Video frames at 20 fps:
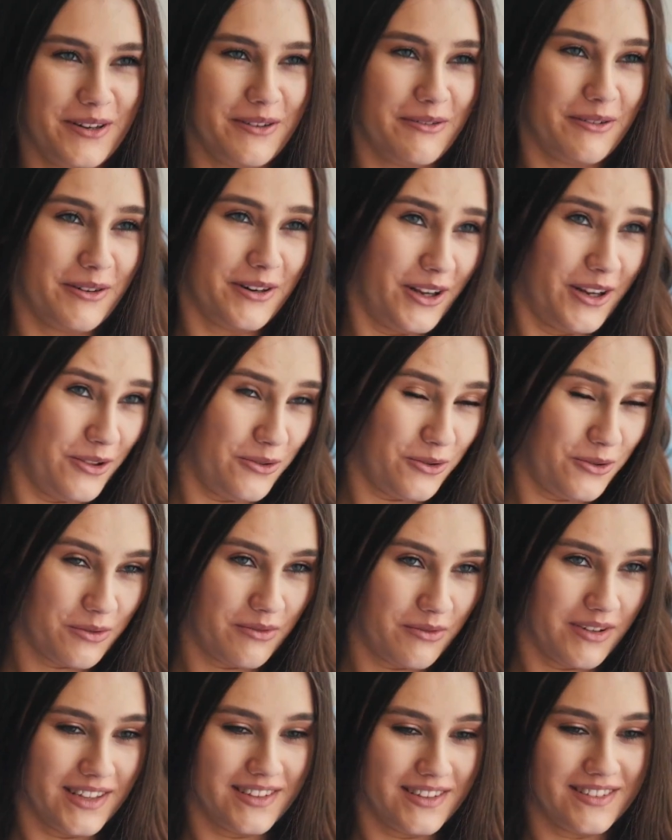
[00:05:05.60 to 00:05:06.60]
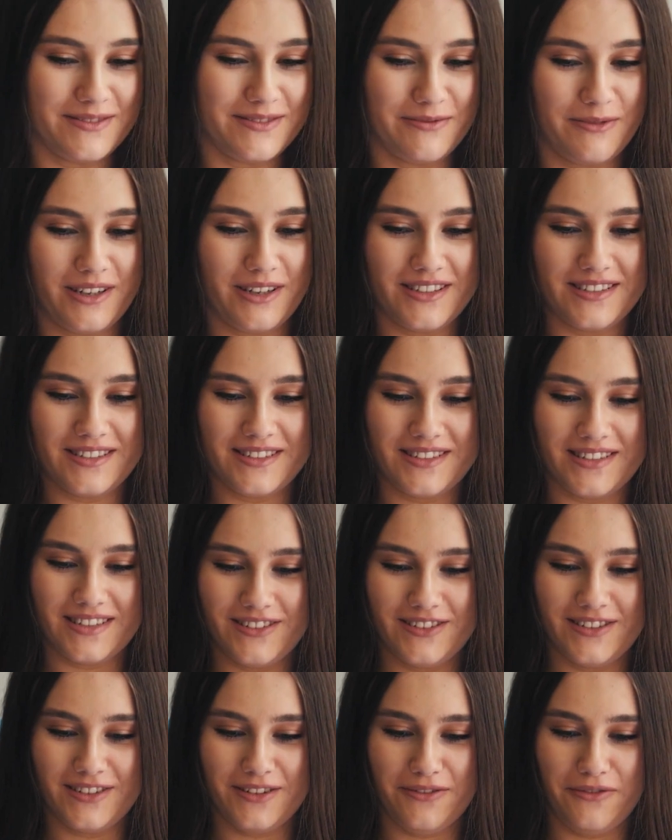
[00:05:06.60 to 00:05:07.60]
and treatments aim to
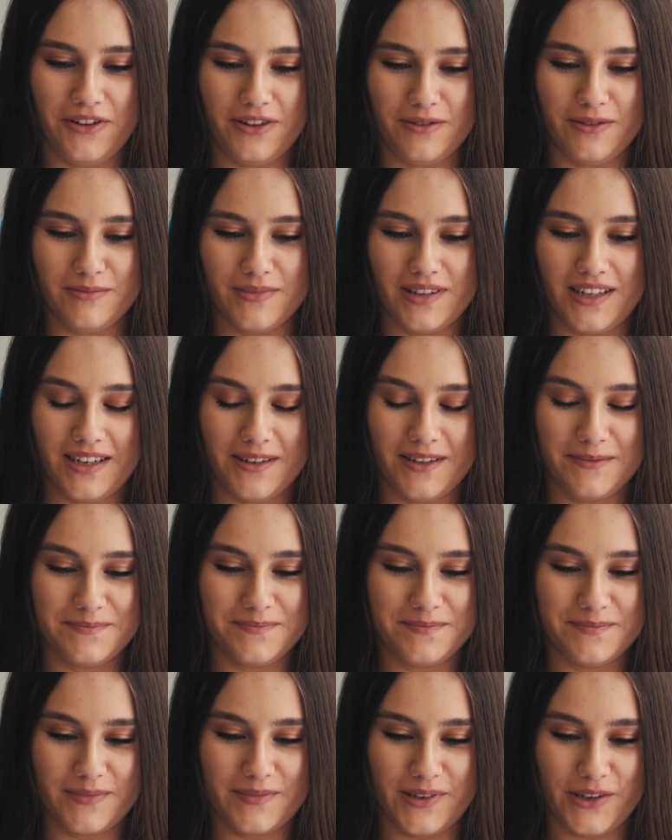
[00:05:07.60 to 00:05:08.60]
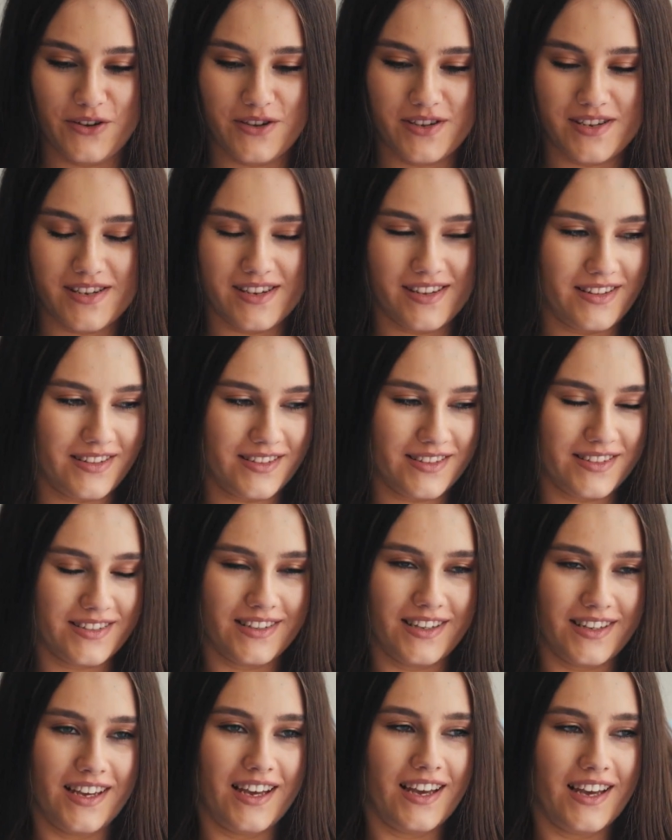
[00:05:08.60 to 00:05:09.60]
control the disease to
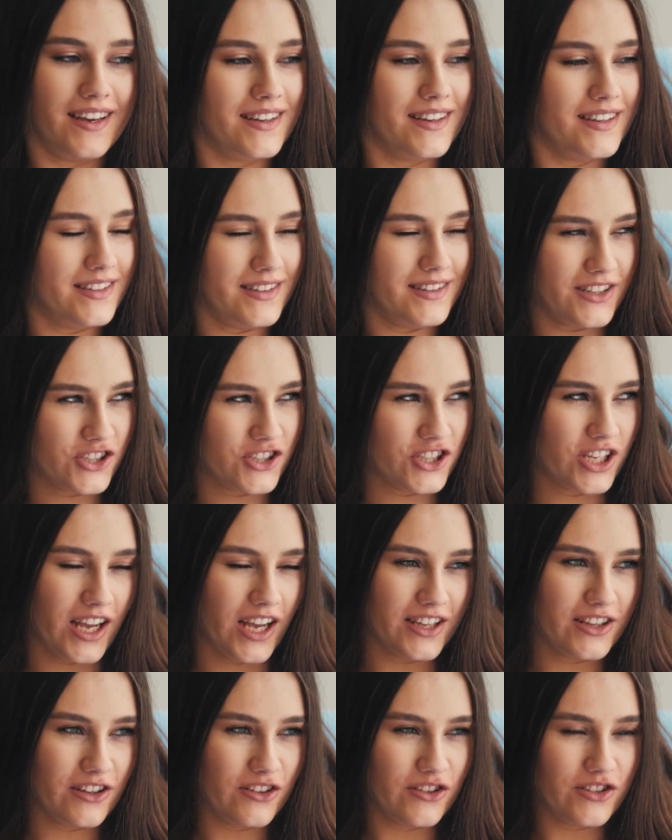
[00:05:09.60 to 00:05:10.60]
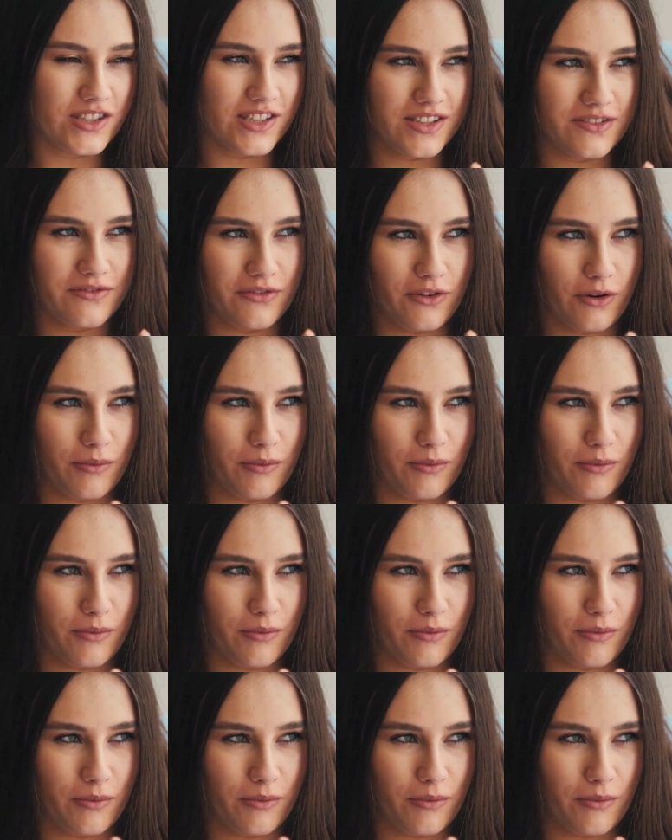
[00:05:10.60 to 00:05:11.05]
alleviate symptoms and prolong